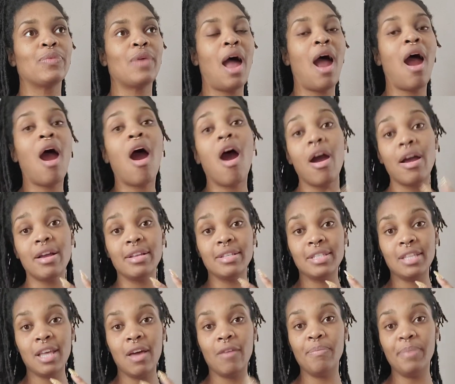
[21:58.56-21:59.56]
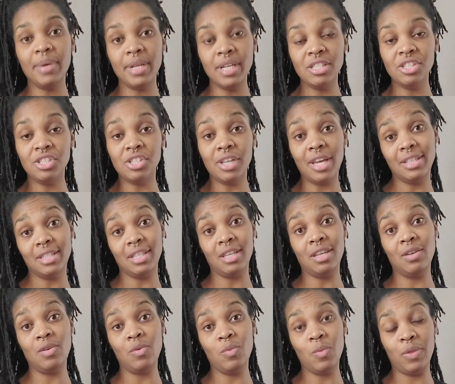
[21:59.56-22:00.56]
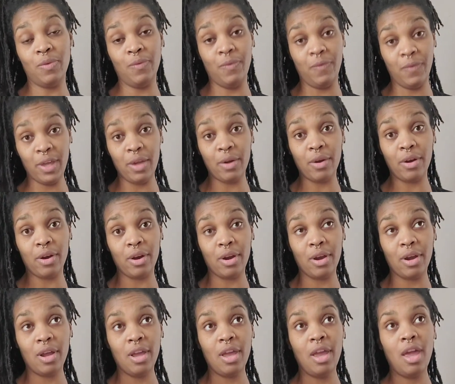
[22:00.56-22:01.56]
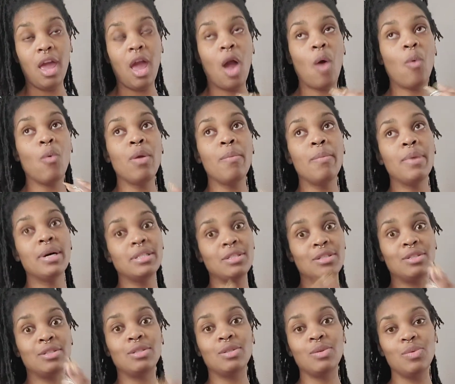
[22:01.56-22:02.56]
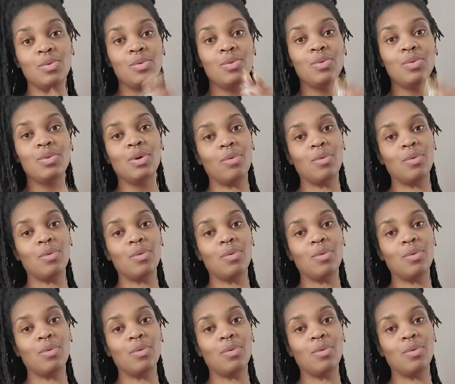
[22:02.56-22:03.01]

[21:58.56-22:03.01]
our hearts have been injected with fear, and we must do the